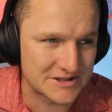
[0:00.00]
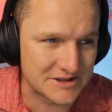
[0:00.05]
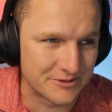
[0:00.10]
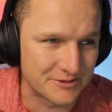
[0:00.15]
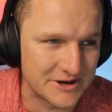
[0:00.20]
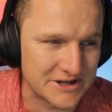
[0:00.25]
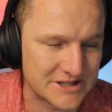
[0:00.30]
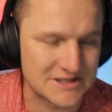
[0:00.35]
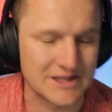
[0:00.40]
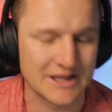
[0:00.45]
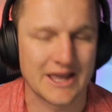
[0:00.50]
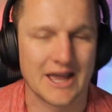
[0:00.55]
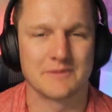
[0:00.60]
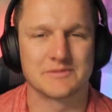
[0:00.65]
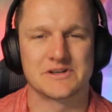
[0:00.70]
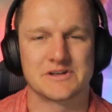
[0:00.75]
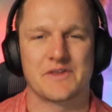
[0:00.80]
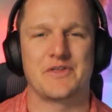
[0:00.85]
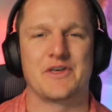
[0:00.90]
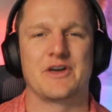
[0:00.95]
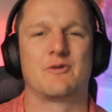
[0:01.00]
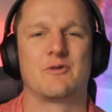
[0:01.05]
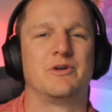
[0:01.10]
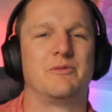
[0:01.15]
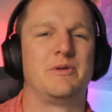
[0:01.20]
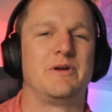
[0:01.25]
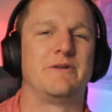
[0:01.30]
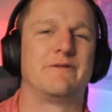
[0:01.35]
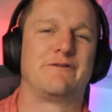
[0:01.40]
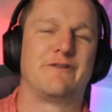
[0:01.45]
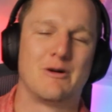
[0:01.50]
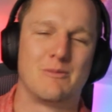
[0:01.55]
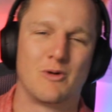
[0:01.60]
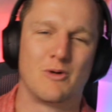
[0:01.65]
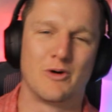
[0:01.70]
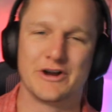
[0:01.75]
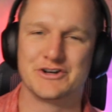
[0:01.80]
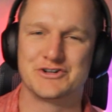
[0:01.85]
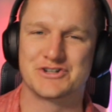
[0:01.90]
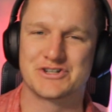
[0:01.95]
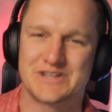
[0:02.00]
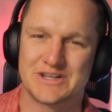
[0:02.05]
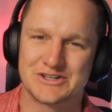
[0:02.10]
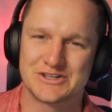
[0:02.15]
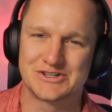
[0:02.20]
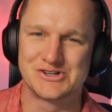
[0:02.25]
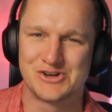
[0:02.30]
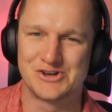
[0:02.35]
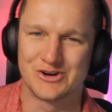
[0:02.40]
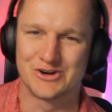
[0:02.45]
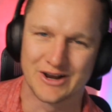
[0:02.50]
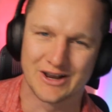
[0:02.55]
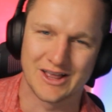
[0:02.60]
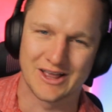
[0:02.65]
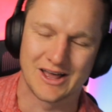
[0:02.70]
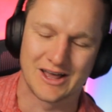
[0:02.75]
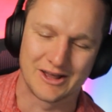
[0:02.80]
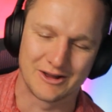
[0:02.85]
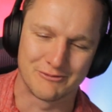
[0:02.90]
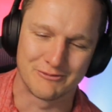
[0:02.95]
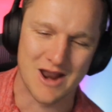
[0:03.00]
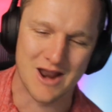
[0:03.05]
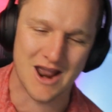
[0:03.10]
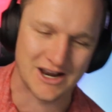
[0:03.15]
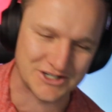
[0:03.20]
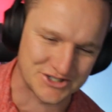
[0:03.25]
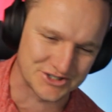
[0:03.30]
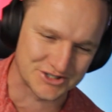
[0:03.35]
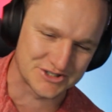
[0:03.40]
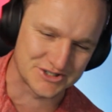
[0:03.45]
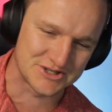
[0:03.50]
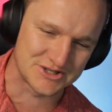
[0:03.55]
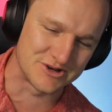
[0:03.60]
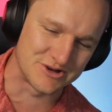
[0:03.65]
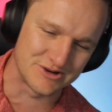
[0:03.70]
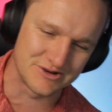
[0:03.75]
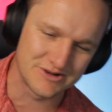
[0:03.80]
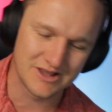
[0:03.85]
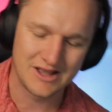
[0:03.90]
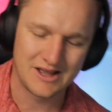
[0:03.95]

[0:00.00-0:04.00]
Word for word: The rest of the games, I think, would have been far more interesting to do a reaction to